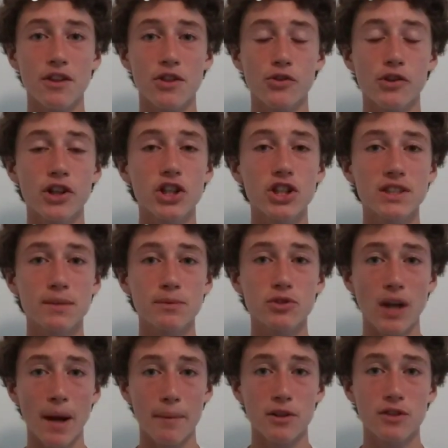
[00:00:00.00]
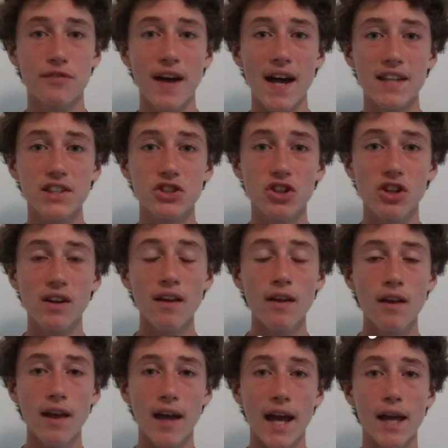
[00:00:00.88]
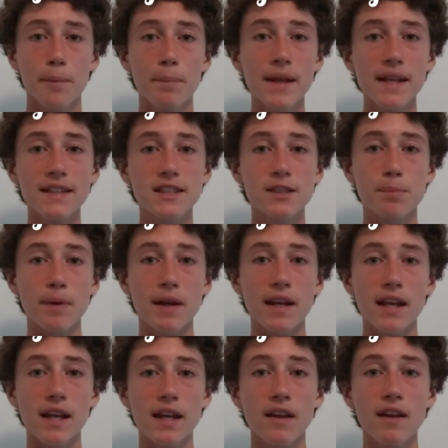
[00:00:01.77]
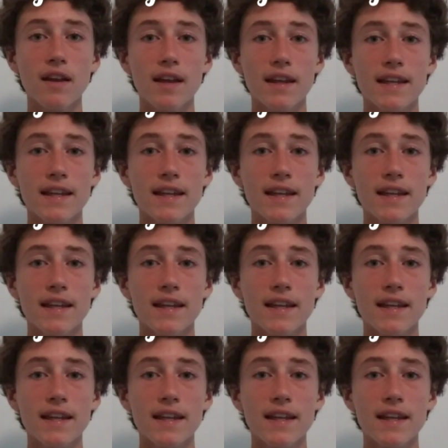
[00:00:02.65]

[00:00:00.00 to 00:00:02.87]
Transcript: 300 subscribers faster and beat Speedy.